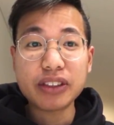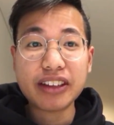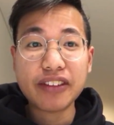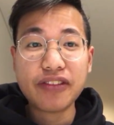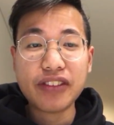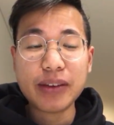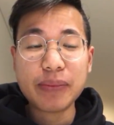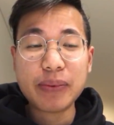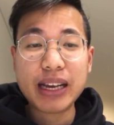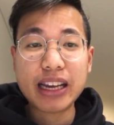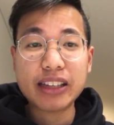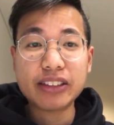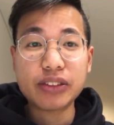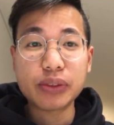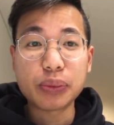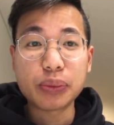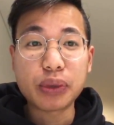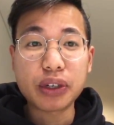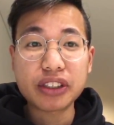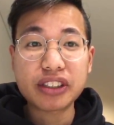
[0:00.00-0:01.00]

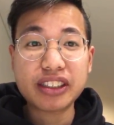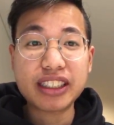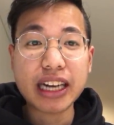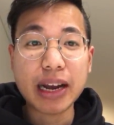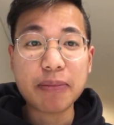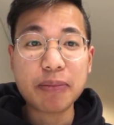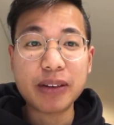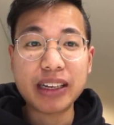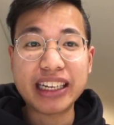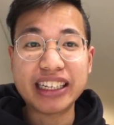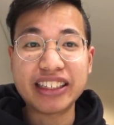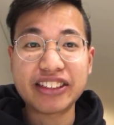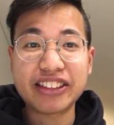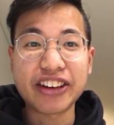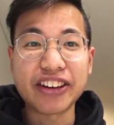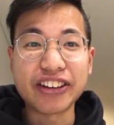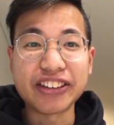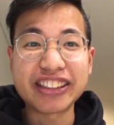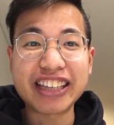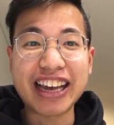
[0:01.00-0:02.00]
VPN to watch Japanese
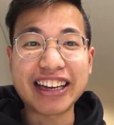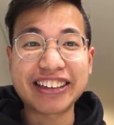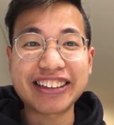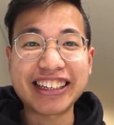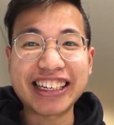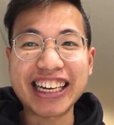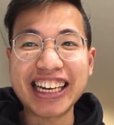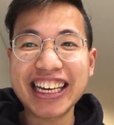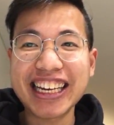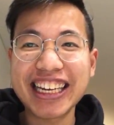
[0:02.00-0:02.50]
shows actually.